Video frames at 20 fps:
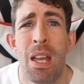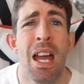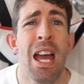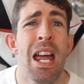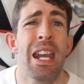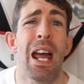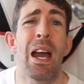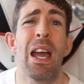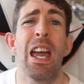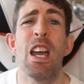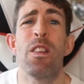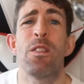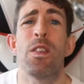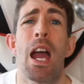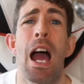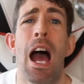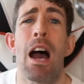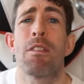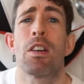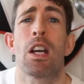Now, if you
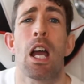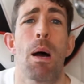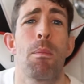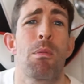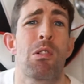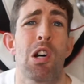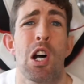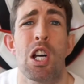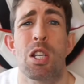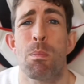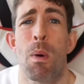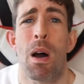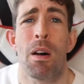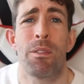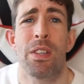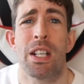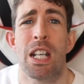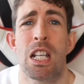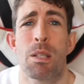haven't come across my videos